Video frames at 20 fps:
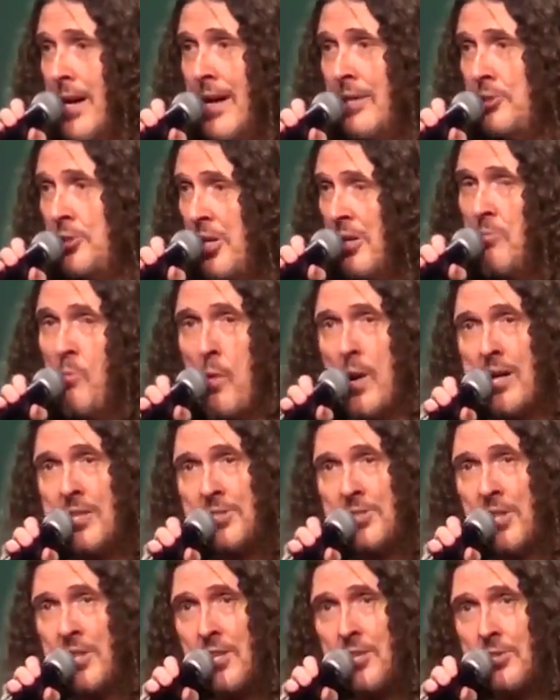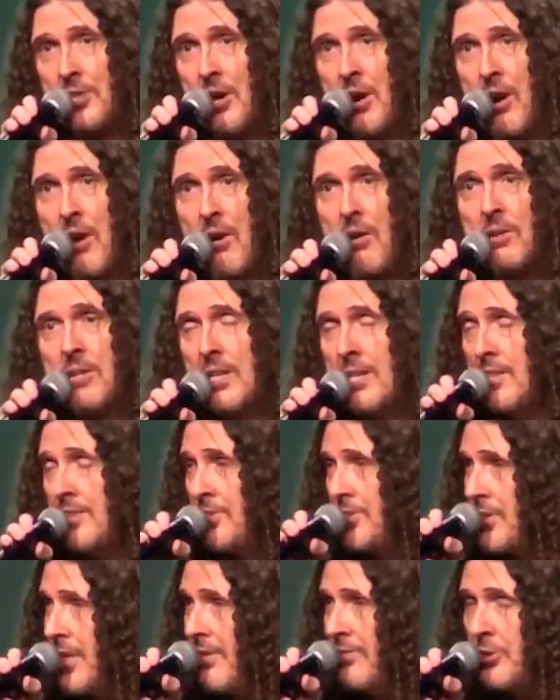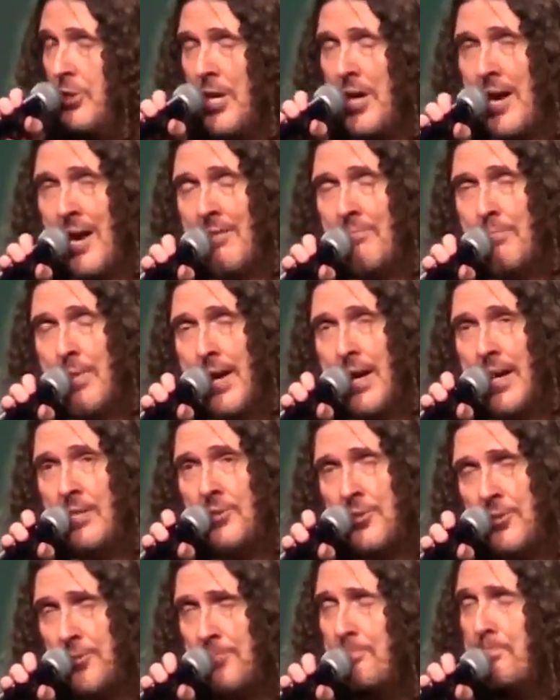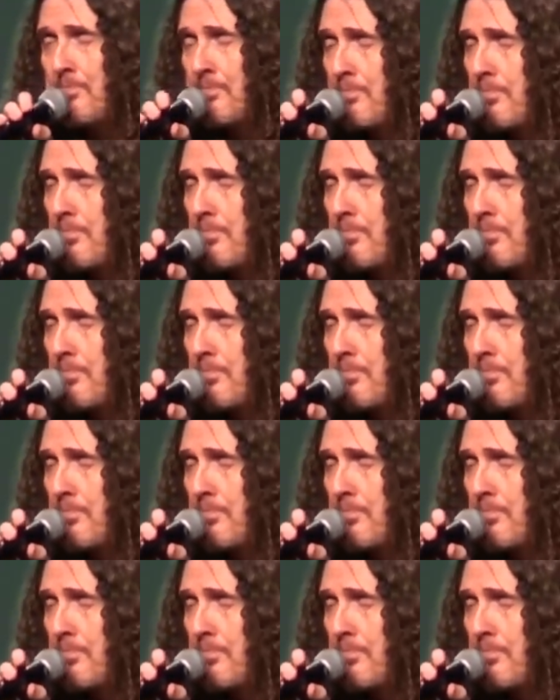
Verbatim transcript: We got Jim West on guitar, Steve Jay on bass,